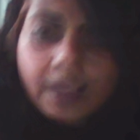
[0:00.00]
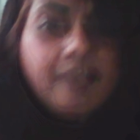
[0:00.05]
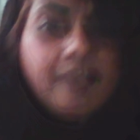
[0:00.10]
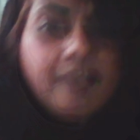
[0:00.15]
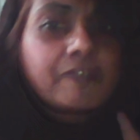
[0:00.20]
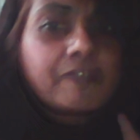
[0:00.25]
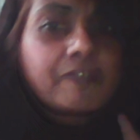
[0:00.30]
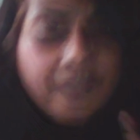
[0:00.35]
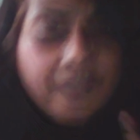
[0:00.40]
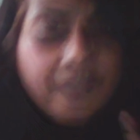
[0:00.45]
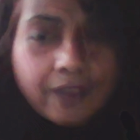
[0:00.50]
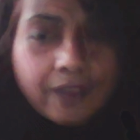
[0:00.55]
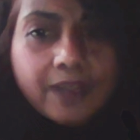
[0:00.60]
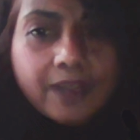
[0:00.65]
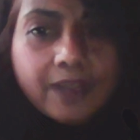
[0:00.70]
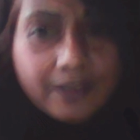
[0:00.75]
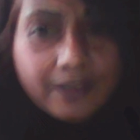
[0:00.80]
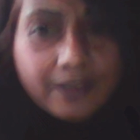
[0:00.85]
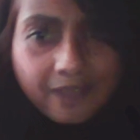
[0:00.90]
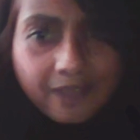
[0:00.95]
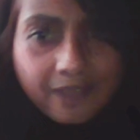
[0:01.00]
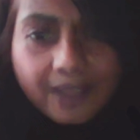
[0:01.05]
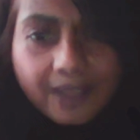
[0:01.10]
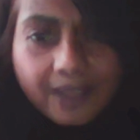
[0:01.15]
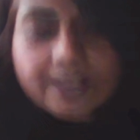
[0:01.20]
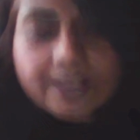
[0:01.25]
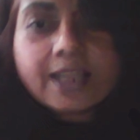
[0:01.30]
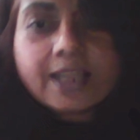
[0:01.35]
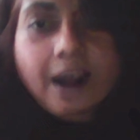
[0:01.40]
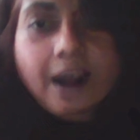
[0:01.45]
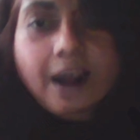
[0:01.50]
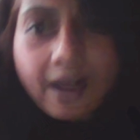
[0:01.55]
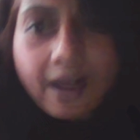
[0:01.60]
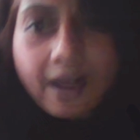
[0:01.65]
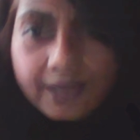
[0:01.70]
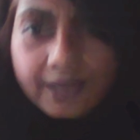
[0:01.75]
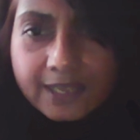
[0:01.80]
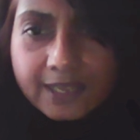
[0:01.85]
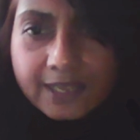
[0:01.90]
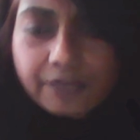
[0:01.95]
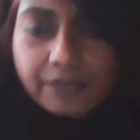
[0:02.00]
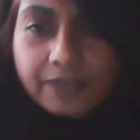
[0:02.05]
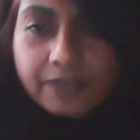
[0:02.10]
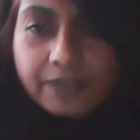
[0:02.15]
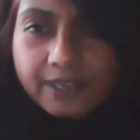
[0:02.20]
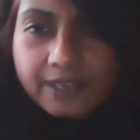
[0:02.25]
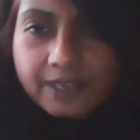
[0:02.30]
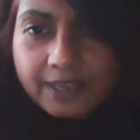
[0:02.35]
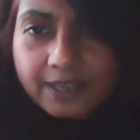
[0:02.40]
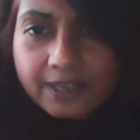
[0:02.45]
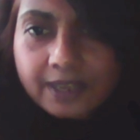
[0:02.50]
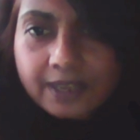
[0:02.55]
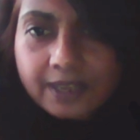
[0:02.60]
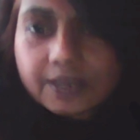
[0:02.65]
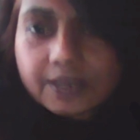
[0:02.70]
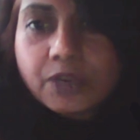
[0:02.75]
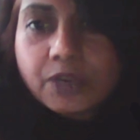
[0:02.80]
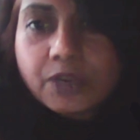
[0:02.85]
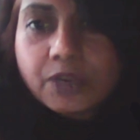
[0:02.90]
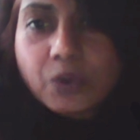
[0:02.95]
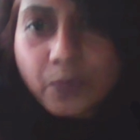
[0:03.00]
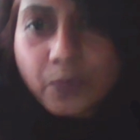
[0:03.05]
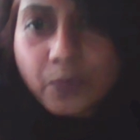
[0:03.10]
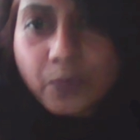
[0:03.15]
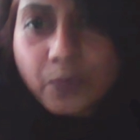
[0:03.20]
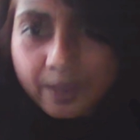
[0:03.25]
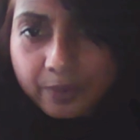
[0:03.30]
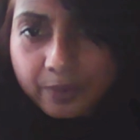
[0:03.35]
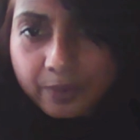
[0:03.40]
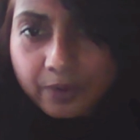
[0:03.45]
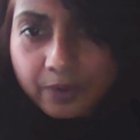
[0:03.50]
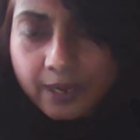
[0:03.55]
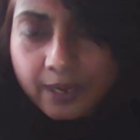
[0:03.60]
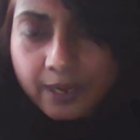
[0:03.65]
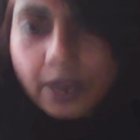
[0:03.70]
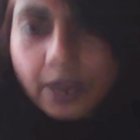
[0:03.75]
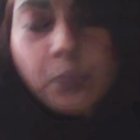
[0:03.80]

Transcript: very advanced, highly sophisticated neuro weaponry,